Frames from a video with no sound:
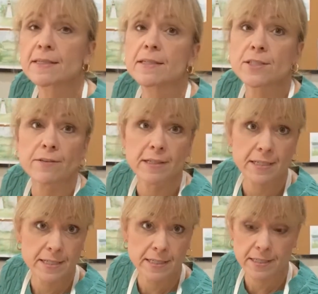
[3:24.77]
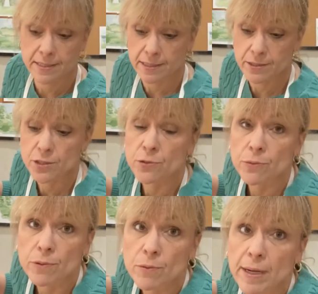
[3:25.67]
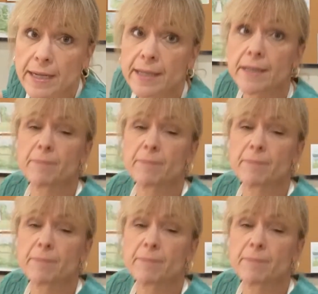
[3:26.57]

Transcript: so that it's easy to store away,